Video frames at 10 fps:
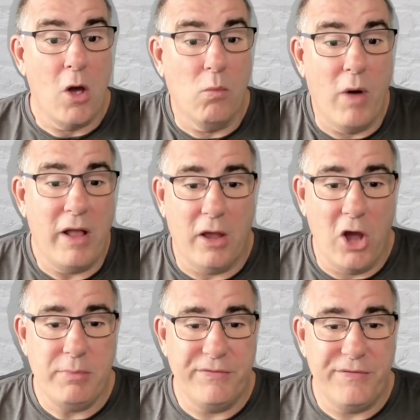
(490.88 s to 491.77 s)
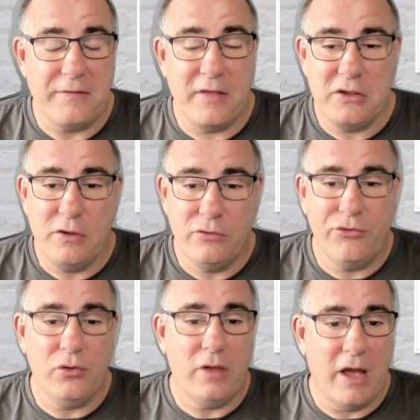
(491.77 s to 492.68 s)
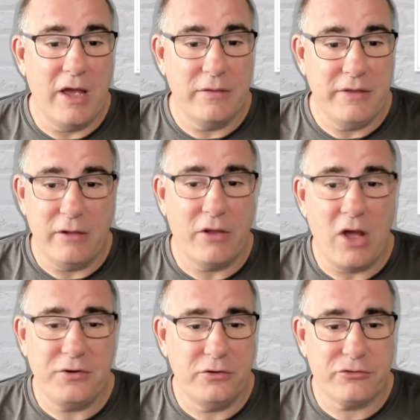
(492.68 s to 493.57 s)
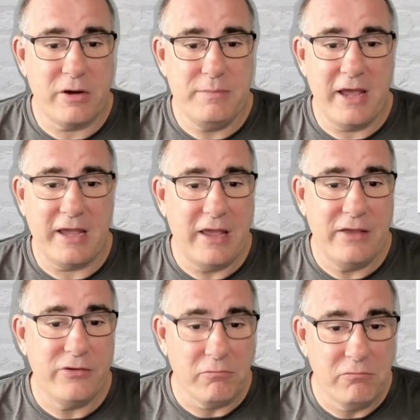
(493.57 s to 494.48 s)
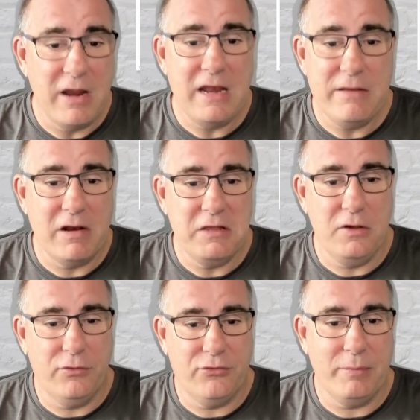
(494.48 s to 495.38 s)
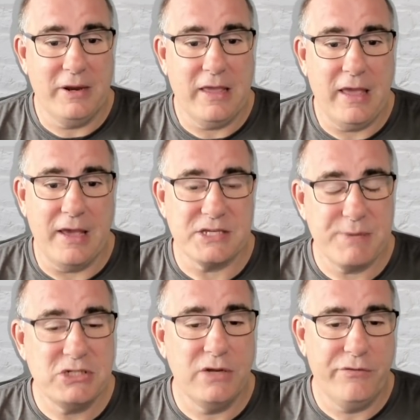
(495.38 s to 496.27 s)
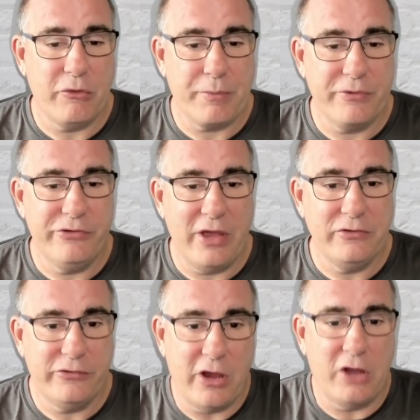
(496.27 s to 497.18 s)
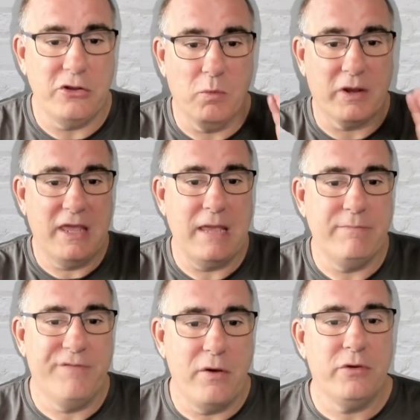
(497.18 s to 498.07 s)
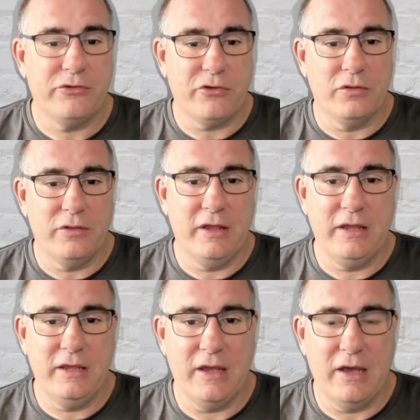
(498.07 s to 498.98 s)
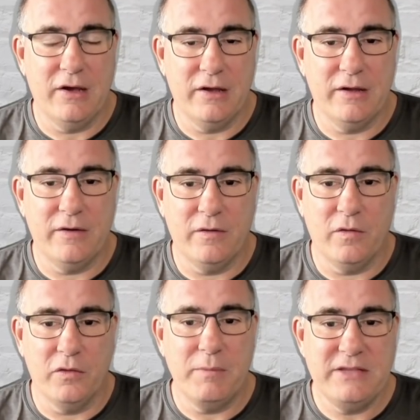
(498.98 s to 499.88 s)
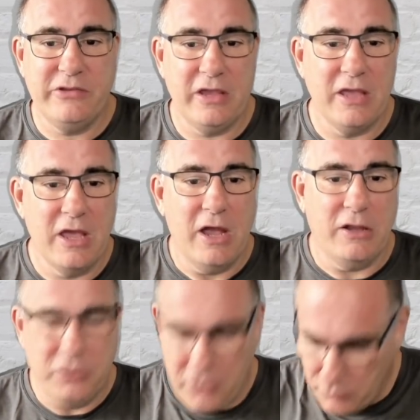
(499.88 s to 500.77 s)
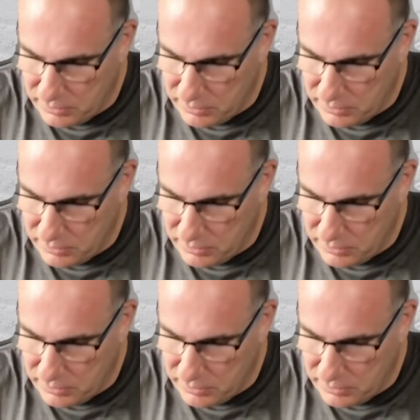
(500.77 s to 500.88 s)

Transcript: well, I hope you found that useful. Uh, the Elgato Stream Deck is a really, really useful bit of kit, especially if you're a presenter and you want to keep focused on the uh, on the meeting, and you don't want